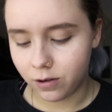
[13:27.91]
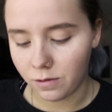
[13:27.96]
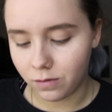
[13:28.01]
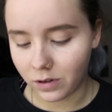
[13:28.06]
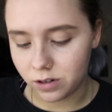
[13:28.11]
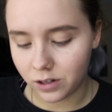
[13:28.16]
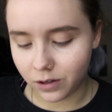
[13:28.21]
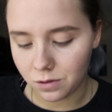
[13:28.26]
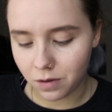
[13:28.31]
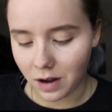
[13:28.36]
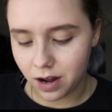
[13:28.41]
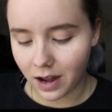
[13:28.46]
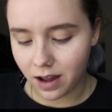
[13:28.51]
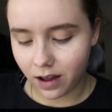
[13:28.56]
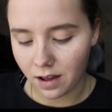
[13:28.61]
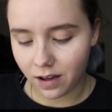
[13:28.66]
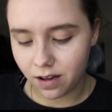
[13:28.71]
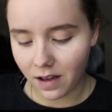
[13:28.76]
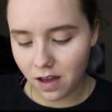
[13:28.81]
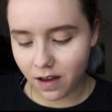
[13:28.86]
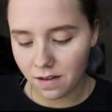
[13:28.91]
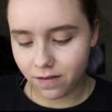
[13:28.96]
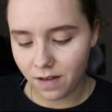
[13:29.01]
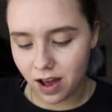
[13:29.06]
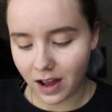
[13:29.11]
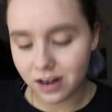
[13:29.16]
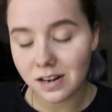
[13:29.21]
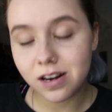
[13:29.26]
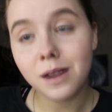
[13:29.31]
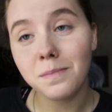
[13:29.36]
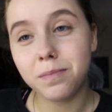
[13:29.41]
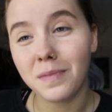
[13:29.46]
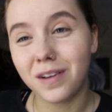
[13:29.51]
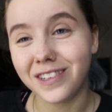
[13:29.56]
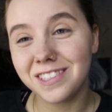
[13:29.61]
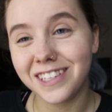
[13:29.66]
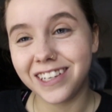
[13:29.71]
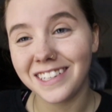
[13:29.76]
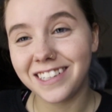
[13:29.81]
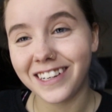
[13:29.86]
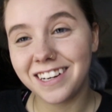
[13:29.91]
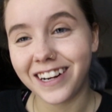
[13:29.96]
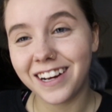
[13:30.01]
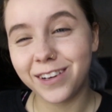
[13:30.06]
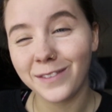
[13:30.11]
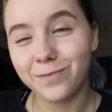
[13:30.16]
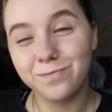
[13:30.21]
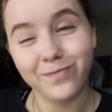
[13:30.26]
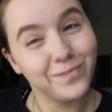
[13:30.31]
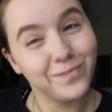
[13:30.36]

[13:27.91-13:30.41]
Which is why I've had it up all day today.